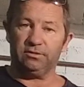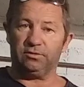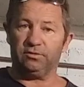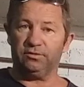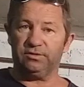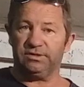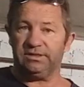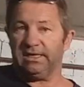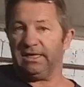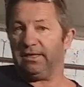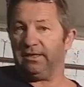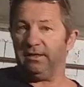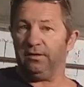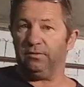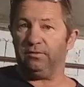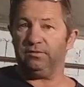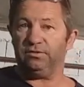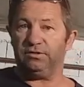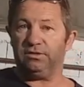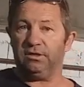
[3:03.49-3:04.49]
a good set of
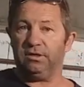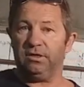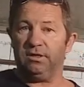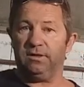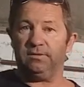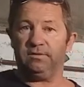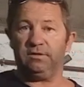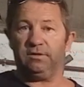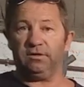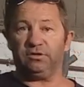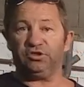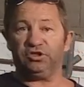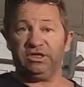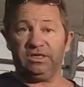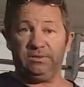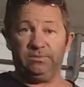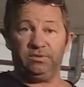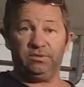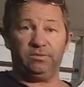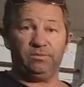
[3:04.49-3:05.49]
those. They're not
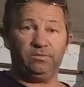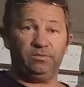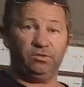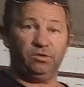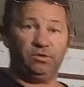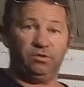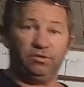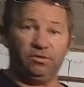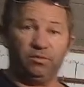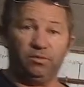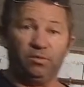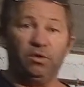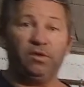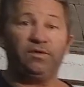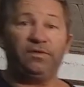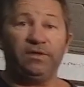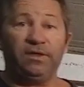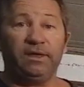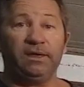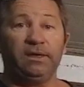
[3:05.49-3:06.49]
cheap, but they're
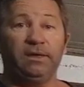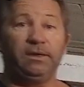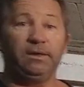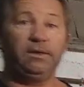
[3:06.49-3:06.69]
worth it.